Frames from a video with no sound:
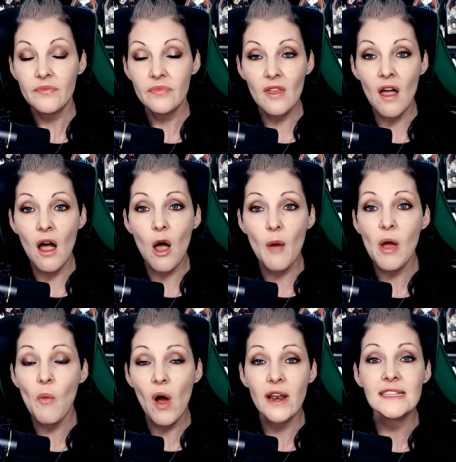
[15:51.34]
Um, I
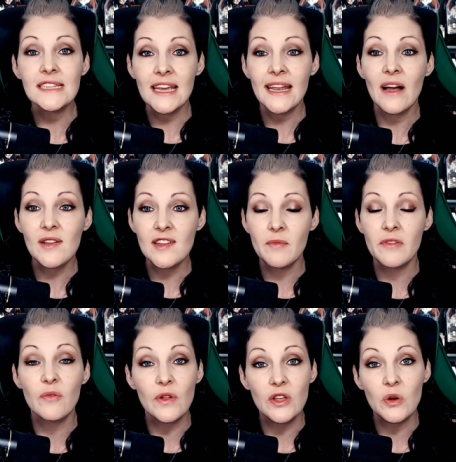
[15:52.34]
wanted to get out some of the
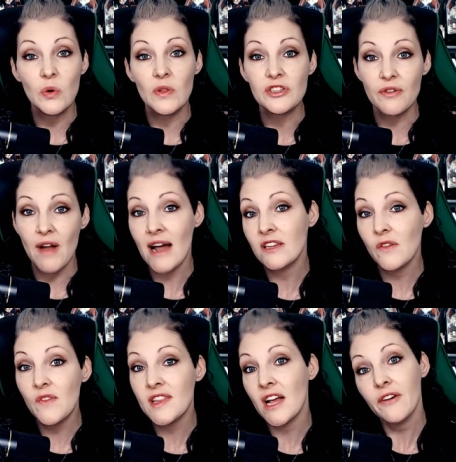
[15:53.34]
really cool interactive
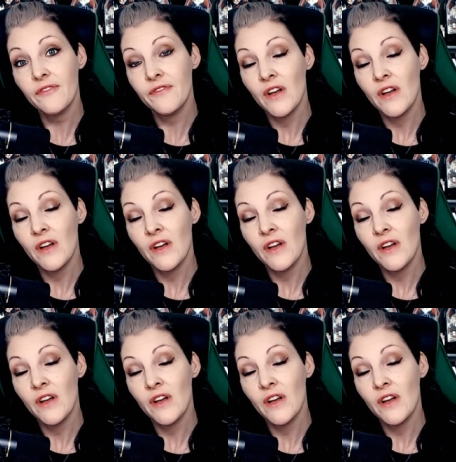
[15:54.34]
stuff